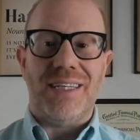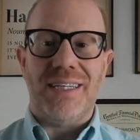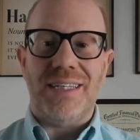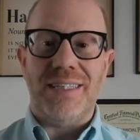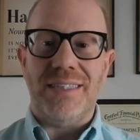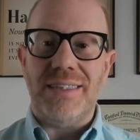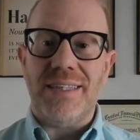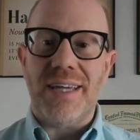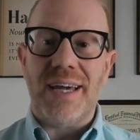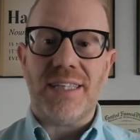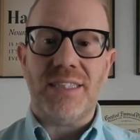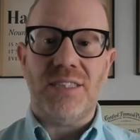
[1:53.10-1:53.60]

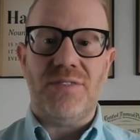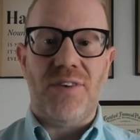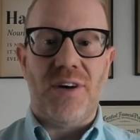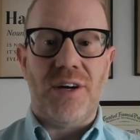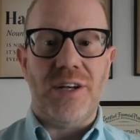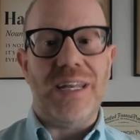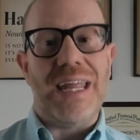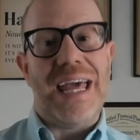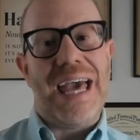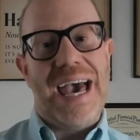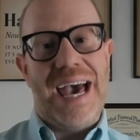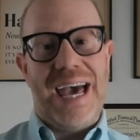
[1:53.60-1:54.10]
Index
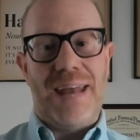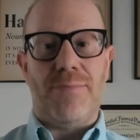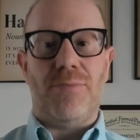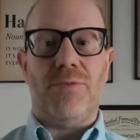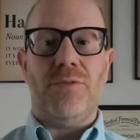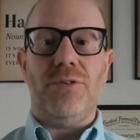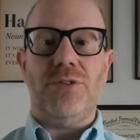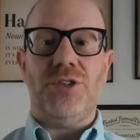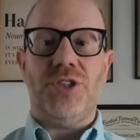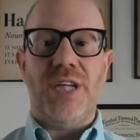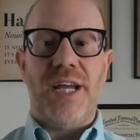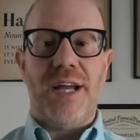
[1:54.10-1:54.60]
Fund
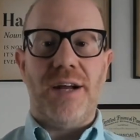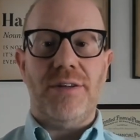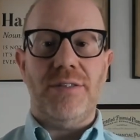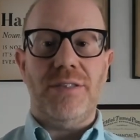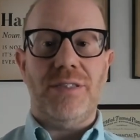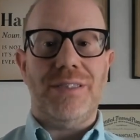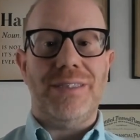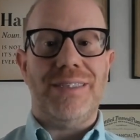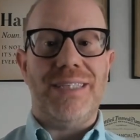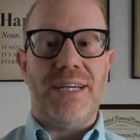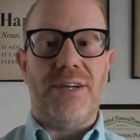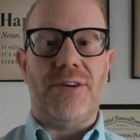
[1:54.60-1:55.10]
Admiral shares,
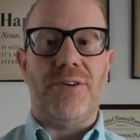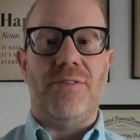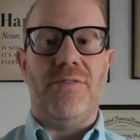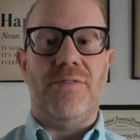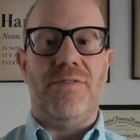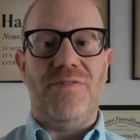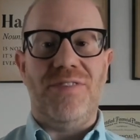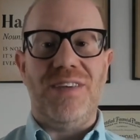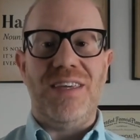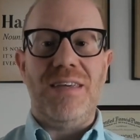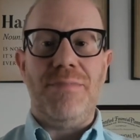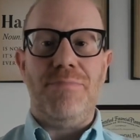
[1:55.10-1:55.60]
ticker
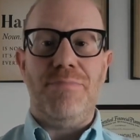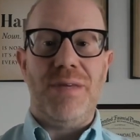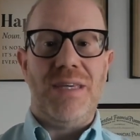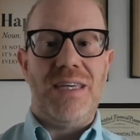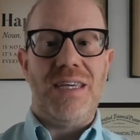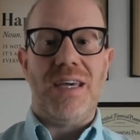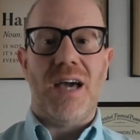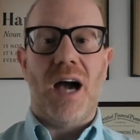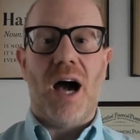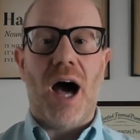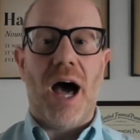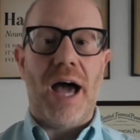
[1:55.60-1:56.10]

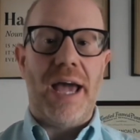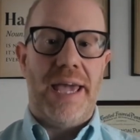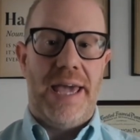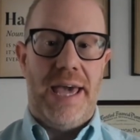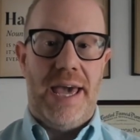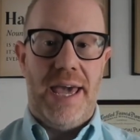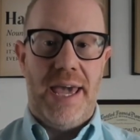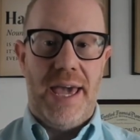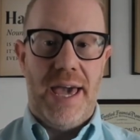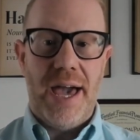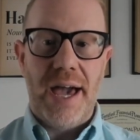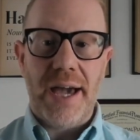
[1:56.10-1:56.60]

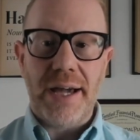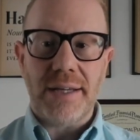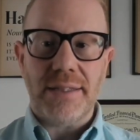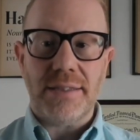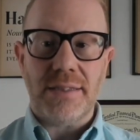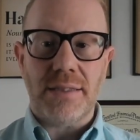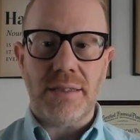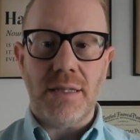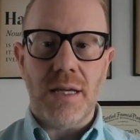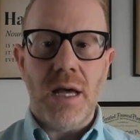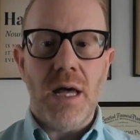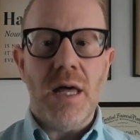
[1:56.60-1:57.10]

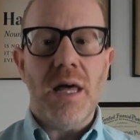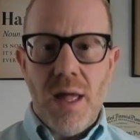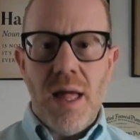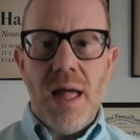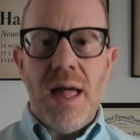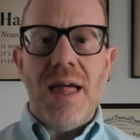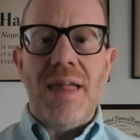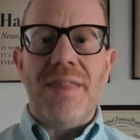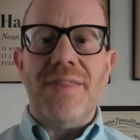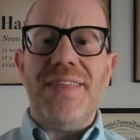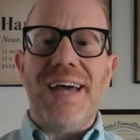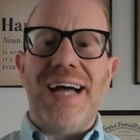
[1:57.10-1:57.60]
VBIAX.
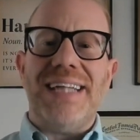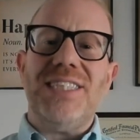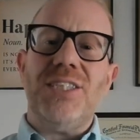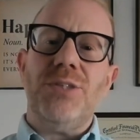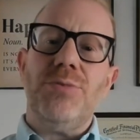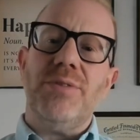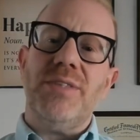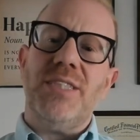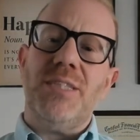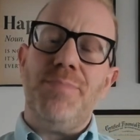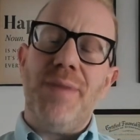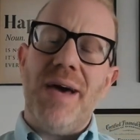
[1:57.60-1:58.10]
That's a
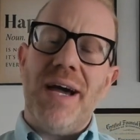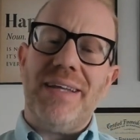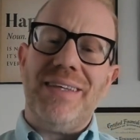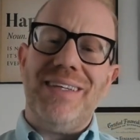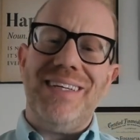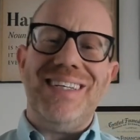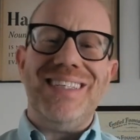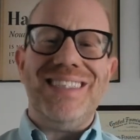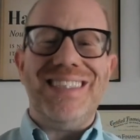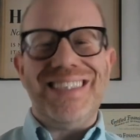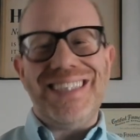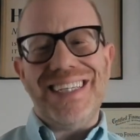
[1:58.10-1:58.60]

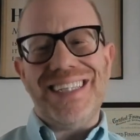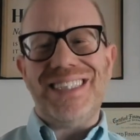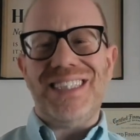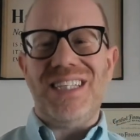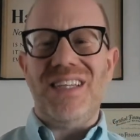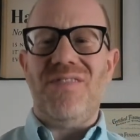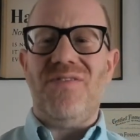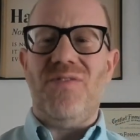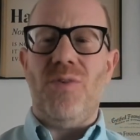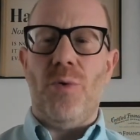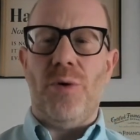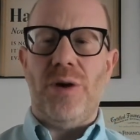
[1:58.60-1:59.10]
respected
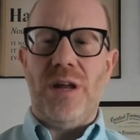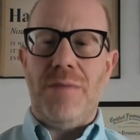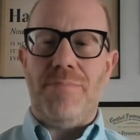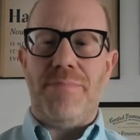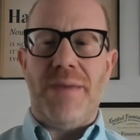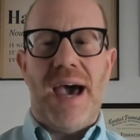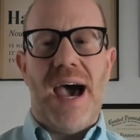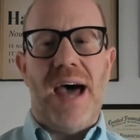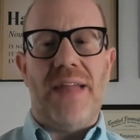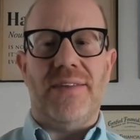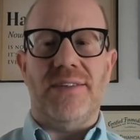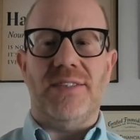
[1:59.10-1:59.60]
60-40
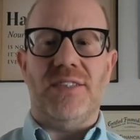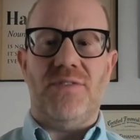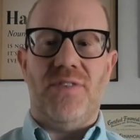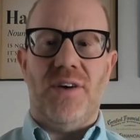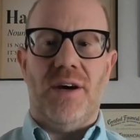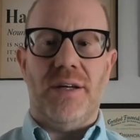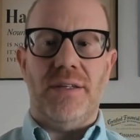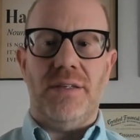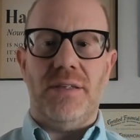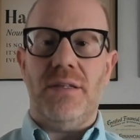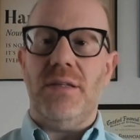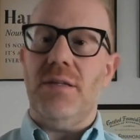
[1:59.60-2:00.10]
balanced fund,